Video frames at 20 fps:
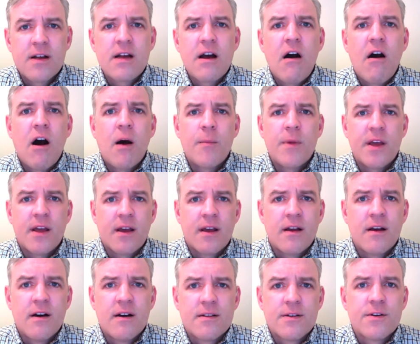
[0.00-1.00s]

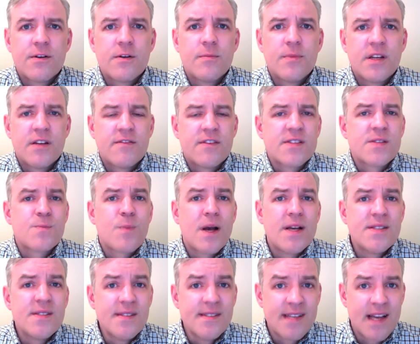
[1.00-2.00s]
calming a little bit of a
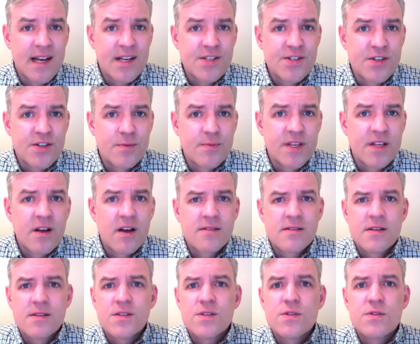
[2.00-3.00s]
spicy texture because
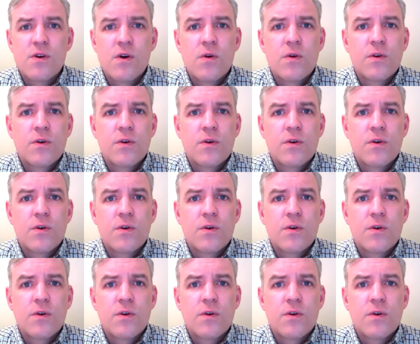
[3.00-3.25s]
it's so